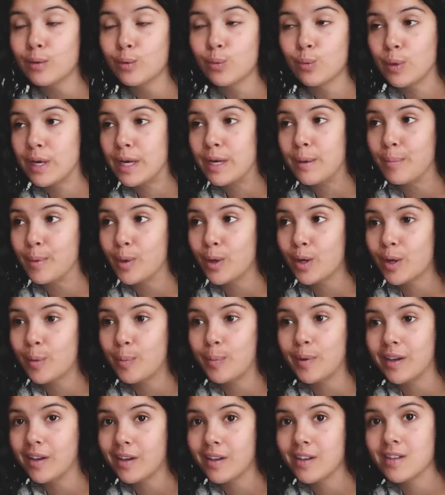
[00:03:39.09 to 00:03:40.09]
read a book
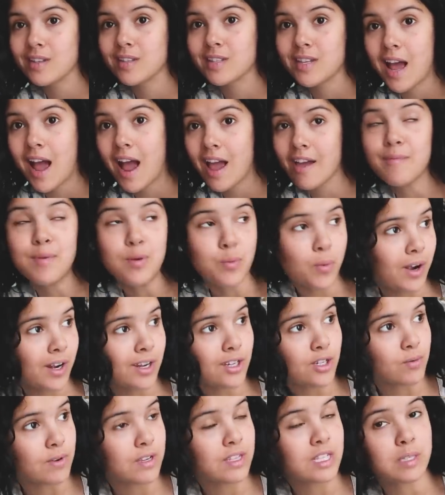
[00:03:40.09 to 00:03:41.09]
because I've been
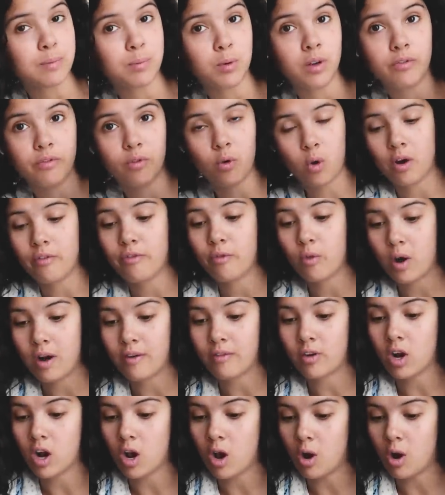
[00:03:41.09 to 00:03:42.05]
wanting to read this book for forever.